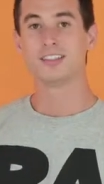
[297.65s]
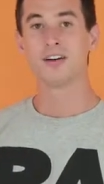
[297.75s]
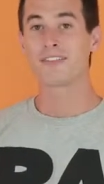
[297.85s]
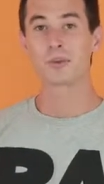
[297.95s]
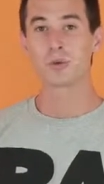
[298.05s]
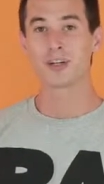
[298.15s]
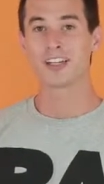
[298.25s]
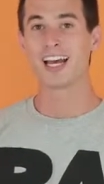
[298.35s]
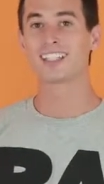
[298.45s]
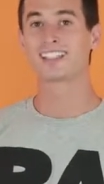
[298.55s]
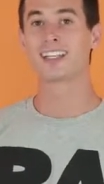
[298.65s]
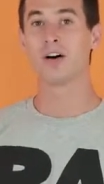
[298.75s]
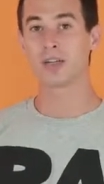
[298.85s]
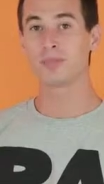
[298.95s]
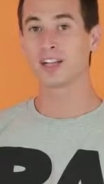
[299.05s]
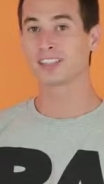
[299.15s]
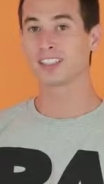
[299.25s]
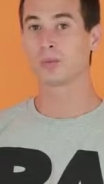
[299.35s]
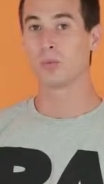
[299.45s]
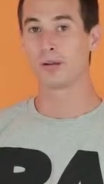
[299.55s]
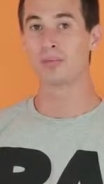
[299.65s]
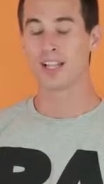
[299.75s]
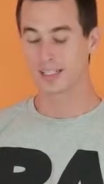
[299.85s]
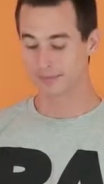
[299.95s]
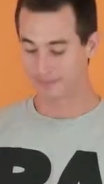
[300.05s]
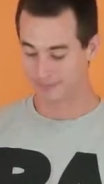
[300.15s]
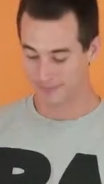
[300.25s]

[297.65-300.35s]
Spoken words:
You don't have to worry as it only plugs into 1 plug.